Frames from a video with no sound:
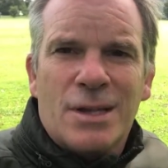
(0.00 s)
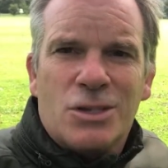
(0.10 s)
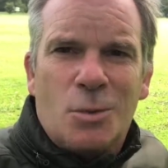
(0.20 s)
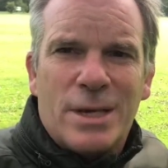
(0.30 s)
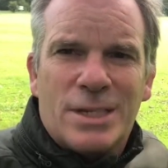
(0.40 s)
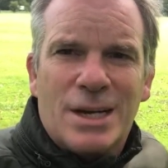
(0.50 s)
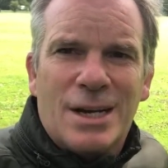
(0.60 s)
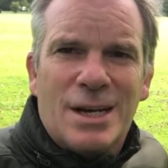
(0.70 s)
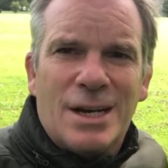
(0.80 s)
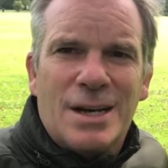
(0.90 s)

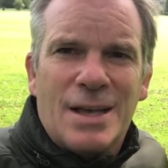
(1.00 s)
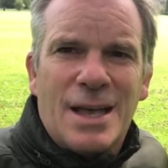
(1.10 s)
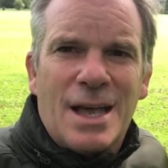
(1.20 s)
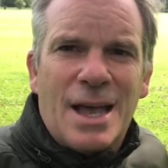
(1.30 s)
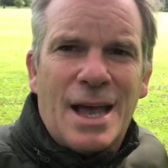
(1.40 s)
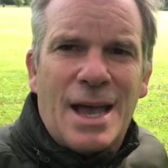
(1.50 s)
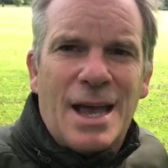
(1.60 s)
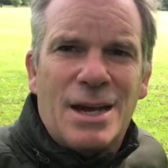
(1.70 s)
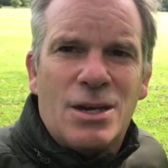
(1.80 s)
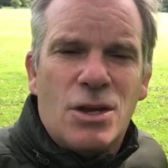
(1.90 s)
Twitter
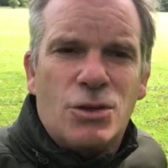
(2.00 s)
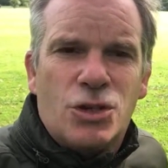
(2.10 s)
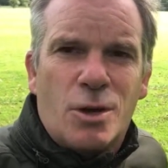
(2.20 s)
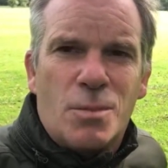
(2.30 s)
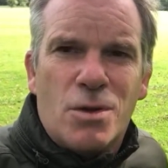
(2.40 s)
and YouTube.